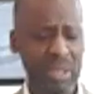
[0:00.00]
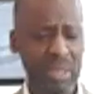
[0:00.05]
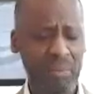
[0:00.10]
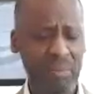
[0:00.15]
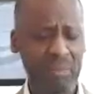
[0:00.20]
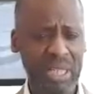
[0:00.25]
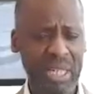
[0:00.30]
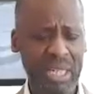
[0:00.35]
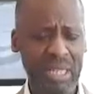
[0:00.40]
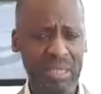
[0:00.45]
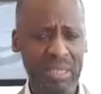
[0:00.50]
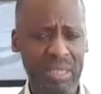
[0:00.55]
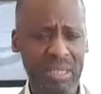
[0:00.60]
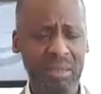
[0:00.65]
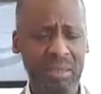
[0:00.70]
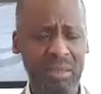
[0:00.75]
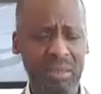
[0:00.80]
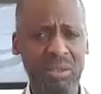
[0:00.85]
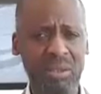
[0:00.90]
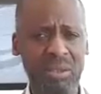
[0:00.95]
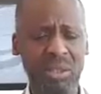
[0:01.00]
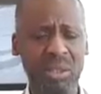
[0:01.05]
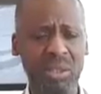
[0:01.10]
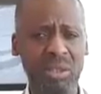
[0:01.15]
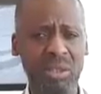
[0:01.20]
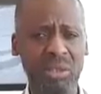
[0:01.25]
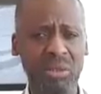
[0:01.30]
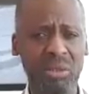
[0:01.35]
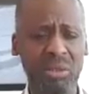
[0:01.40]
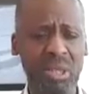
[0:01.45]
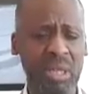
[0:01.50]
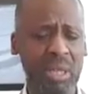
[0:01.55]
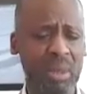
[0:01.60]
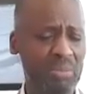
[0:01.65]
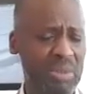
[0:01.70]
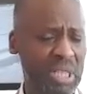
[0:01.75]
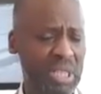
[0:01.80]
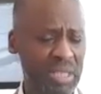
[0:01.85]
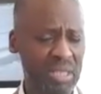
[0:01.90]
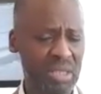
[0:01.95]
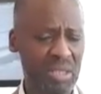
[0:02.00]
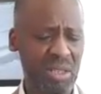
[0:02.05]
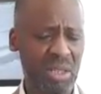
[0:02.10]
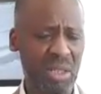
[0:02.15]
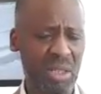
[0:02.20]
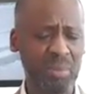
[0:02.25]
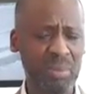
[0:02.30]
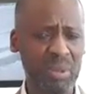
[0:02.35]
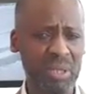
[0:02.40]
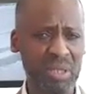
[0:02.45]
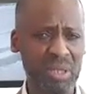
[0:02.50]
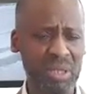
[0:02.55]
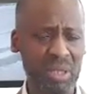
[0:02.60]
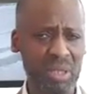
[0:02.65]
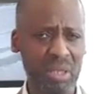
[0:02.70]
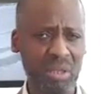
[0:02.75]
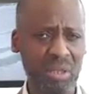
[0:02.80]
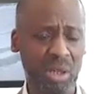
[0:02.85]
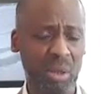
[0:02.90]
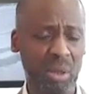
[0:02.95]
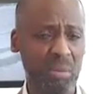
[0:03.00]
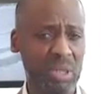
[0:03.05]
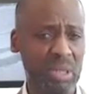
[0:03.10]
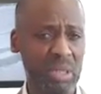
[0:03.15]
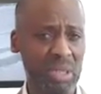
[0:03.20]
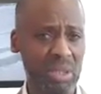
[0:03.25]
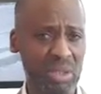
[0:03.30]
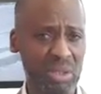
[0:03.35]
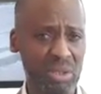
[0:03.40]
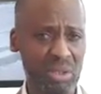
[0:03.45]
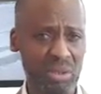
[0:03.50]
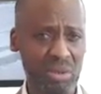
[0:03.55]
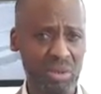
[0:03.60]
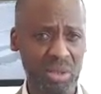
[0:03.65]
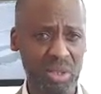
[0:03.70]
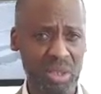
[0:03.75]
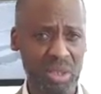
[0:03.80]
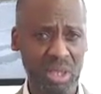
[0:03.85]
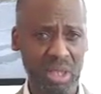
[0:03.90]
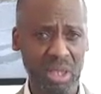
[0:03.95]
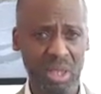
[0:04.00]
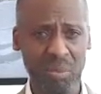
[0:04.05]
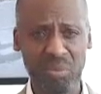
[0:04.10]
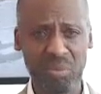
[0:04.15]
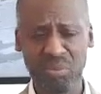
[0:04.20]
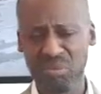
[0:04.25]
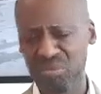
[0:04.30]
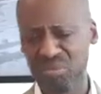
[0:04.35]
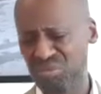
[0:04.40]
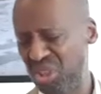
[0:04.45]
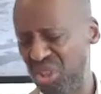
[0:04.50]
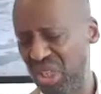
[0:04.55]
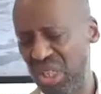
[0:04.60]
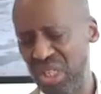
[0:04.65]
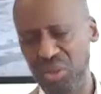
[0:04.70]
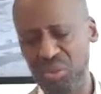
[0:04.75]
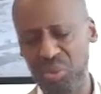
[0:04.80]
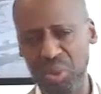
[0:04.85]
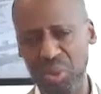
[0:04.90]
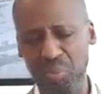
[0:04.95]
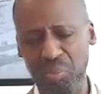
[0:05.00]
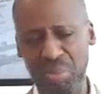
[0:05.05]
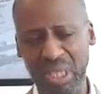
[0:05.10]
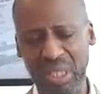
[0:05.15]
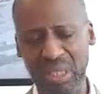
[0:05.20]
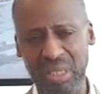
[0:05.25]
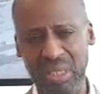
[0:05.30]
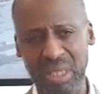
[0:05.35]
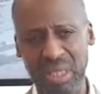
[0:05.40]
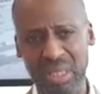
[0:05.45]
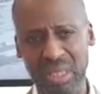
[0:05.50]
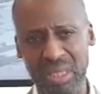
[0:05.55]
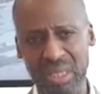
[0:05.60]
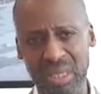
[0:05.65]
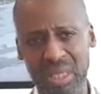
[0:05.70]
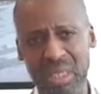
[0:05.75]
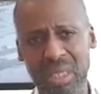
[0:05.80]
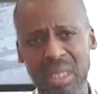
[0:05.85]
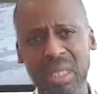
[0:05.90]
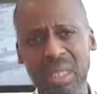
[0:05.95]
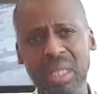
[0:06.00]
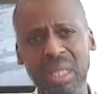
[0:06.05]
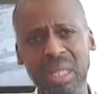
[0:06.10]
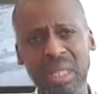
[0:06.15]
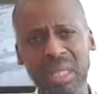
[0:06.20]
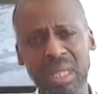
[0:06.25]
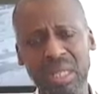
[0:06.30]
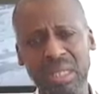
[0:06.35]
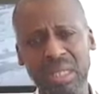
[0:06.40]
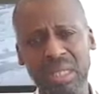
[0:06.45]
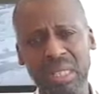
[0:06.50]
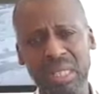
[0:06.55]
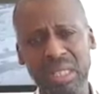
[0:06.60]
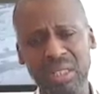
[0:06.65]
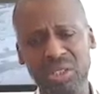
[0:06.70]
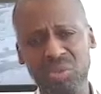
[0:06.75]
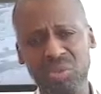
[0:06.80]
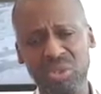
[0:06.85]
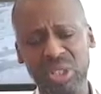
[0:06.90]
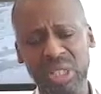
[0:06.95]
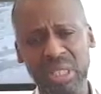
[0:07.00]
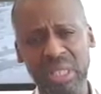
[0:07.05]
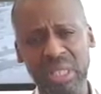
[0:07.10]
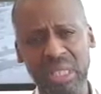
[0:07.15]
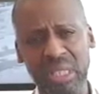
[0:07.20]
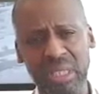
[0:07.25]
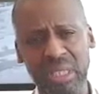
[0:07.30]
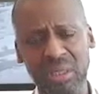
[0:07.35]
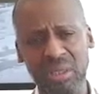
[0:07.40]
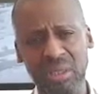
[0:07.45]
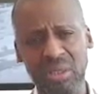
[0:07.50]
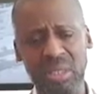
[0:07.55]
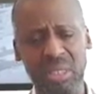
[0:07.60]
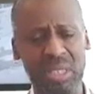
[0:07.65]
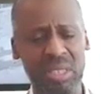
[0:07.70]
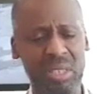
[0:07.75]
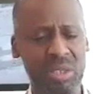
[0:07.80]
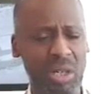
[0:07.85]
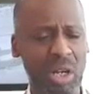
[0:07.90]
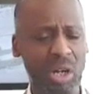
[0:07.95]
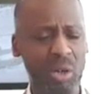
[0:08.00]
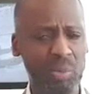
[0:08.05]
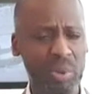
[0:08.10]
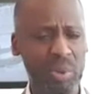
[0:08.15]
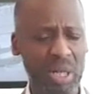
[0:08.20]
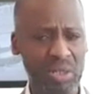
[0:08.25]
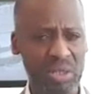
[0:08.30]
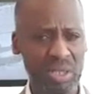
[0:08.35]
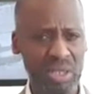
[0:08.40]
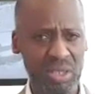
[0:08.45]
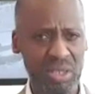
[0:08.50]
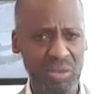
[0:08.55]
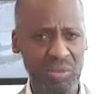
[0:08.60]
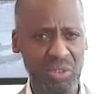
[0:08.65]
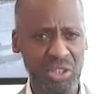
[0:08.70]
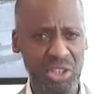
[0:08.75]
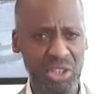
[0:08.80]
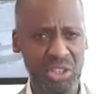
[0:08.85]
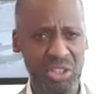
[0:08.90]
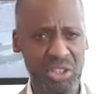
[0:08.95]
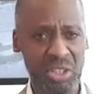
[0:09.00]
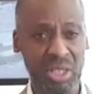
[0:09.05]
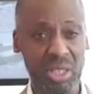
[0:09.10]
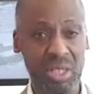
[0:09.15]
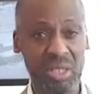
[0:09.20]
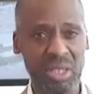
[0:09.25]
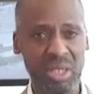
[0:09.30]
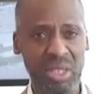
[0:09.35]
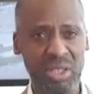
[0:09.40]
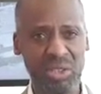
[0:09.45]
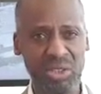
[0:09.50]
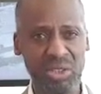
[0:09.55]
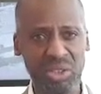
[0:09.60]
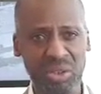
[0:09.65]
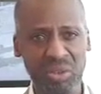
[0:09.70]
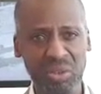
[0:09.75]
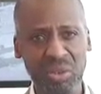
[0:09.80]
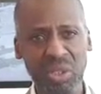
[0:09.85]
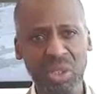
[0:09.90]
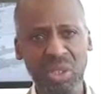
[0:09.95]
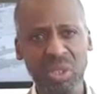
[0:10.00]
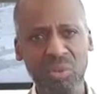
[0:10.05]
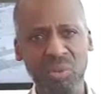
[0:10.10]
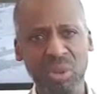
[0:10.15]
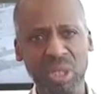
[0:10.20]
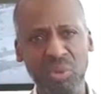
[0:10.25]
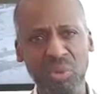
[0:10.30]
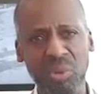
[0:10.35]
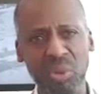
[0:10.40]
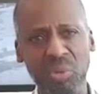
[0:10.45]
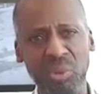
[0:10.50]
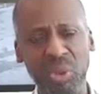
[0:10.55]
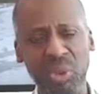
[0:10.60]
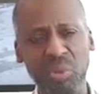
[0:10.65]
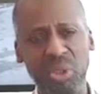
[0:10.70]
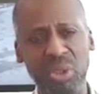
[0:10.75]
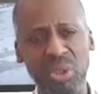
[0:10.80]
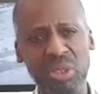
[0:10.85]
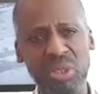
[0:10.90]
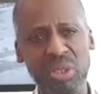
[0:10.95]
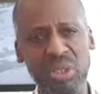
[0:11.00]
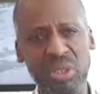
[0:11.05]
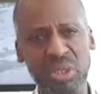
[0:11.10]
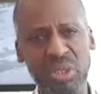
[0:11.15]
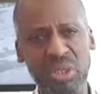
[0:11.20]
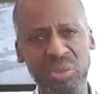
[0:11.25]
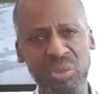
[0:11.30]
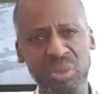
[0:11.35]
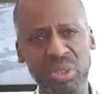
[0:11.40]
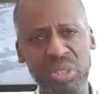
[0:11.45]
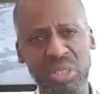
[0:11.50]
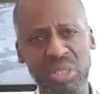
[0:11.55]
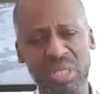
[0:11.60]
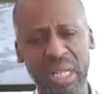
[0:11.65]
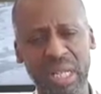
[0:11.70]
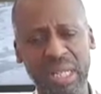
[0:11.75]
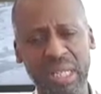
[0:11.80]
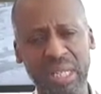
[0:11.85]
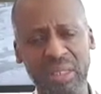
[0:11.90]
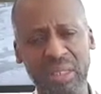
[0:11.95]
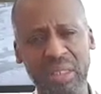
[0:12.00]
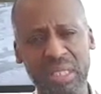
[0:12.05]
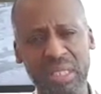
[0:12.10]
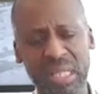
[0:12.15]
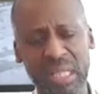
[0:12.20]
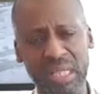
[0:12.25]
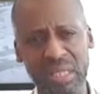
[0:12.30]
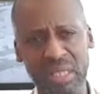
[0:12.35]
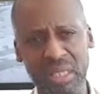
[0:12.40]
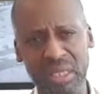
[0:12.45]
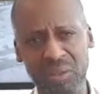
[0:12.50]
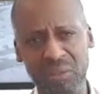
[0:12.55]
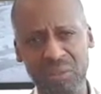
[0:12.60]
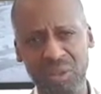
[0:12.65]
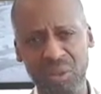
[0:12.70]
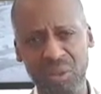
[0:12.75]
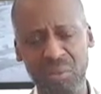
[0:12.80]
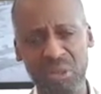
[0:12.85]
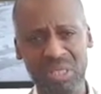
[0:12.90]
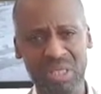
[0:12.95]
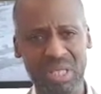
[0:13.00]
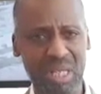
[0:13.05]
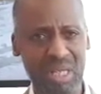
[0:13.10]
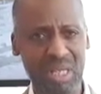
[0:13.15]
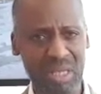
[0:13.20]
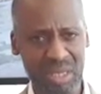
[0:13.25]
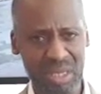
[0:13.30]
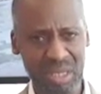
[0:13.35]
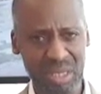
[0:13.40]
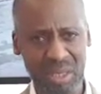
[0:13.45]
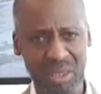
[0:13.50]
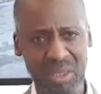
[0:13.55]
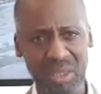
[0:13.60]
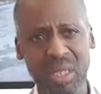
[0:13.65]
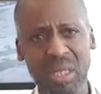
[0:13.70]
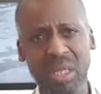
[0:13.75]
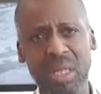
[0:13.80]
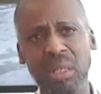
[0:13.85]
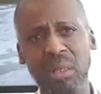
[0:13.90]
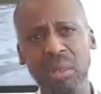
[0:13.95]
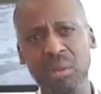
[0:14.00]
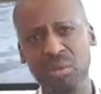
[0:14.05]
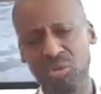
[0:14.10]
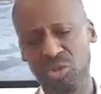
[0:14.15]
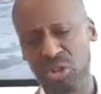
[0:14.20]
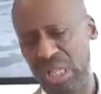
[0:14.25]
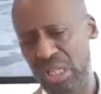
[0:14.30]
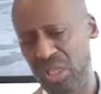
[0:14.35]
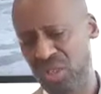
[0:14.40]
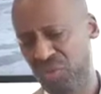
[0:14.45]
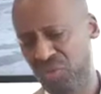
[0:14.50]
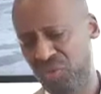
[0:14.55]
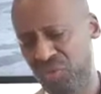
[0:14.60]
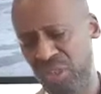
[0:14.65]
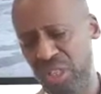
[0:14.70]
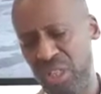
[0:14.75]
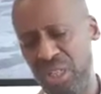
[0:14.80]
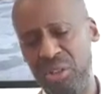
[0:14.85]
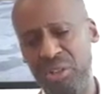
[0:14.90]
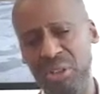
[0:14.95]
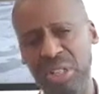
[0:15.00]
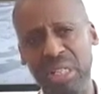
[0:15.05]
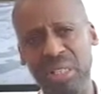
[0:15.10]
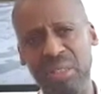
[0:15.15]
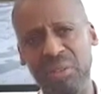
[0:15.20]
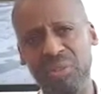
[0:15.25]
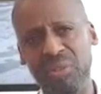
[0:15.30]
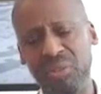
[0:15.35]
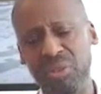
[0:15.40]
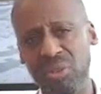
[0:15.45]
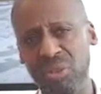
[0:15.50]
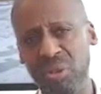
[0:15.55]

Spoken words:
data to desktop is a common industry term together with big data. And it's really this whole process of digitization, where what we want to do is take the data from a sensor, transfer it through the